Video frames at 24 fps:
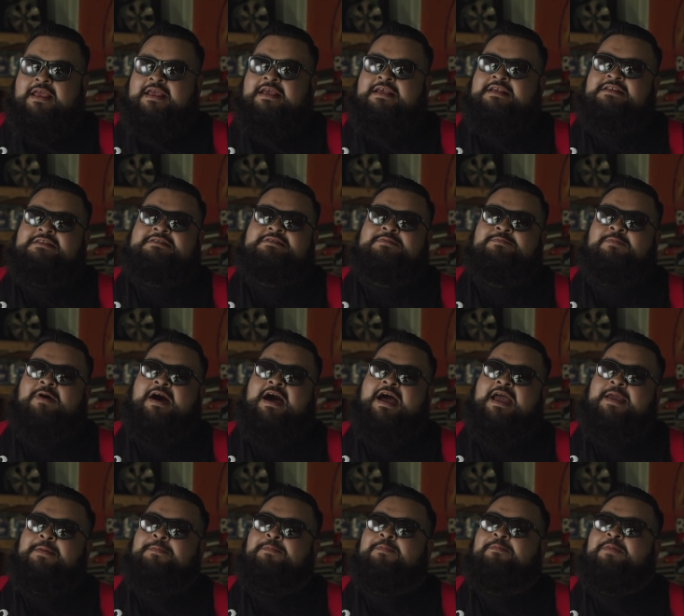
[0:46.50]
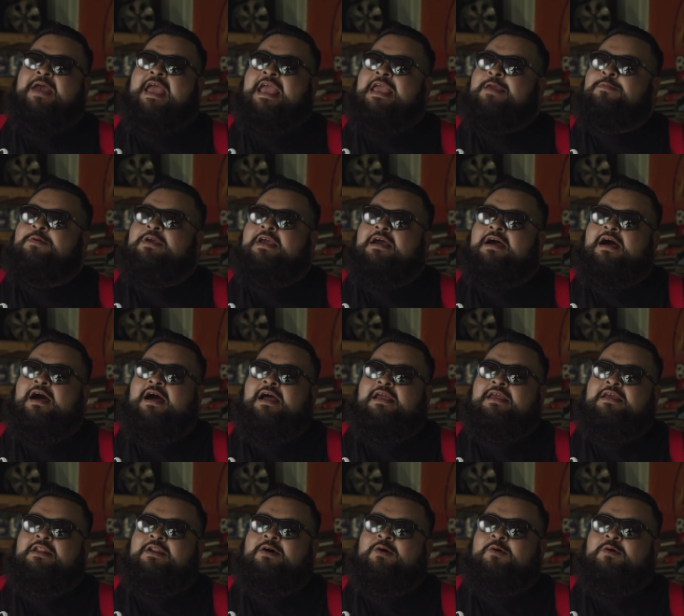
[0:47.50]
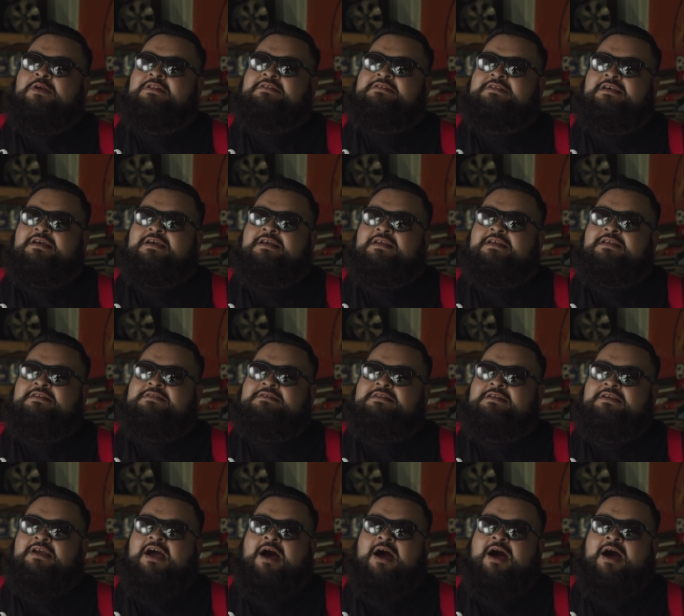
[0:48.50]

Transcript: is my baby. I, you know, it's a it's a